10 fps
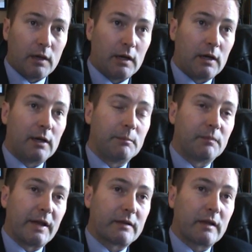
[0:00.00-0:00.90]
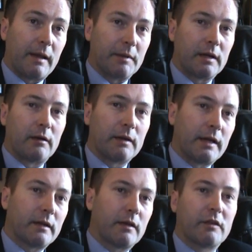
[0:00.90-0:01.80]

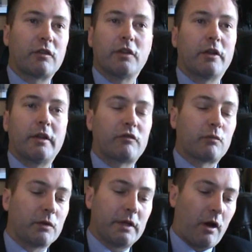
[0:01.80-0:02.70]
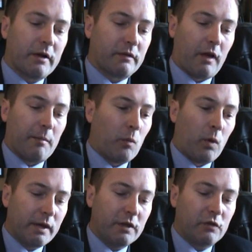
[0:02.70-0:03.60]
It's really hard to tell. I mean,
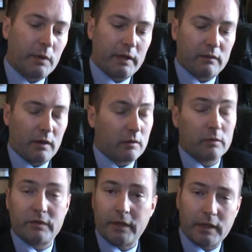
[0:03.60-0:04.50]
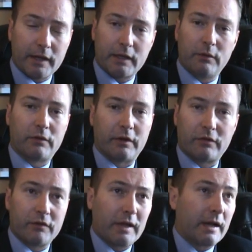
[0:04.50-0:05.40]
one easy way to tell, go take an IQ
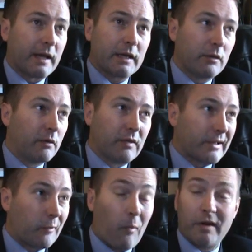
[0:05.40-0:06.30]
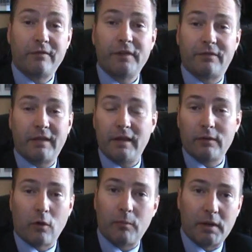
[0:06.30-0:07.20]
test. If you got an IQ of like
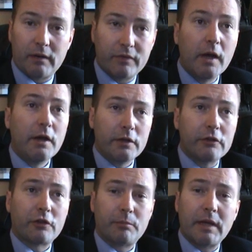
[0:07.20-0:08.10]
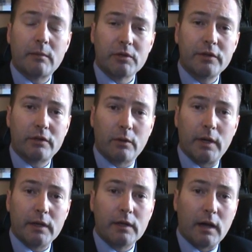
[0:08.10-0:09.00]
115 or above, you should be able to do
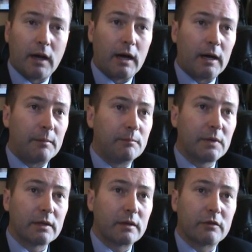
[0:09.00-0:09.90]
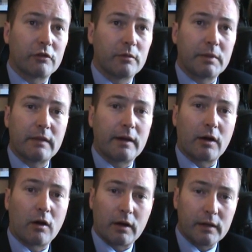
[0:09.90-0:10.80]
it. It shouldn't be
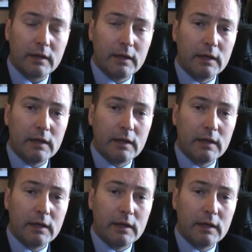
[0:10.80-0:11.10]
that hard.